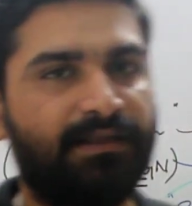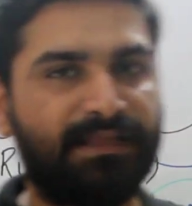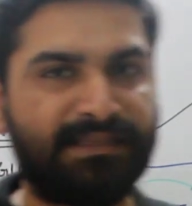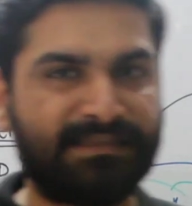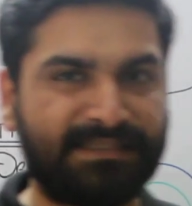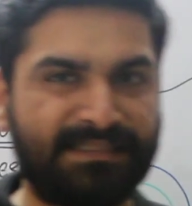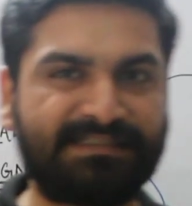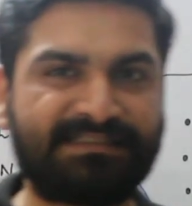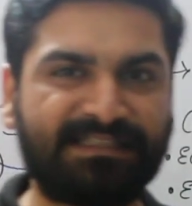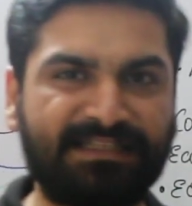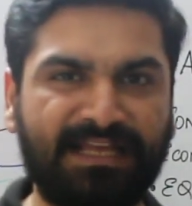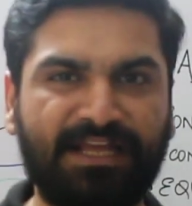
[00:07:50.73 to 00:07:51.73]
In
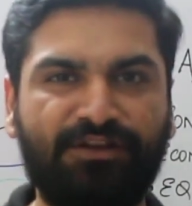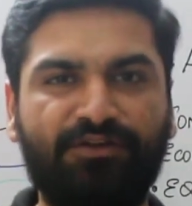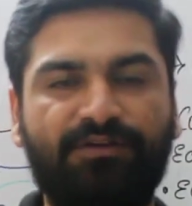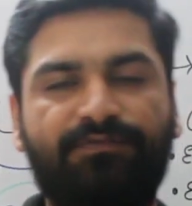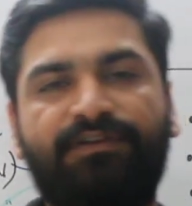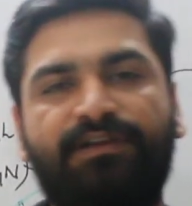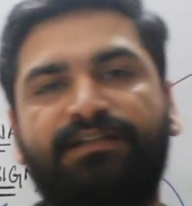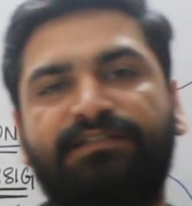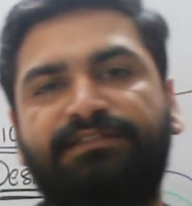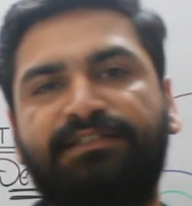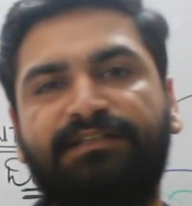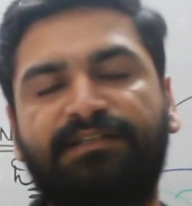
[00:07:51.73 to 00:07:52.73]
this scenario, if we
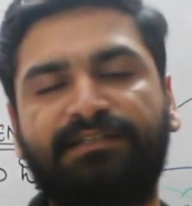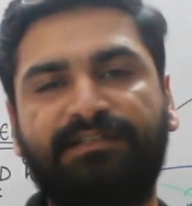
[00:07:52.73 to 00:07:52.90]
consider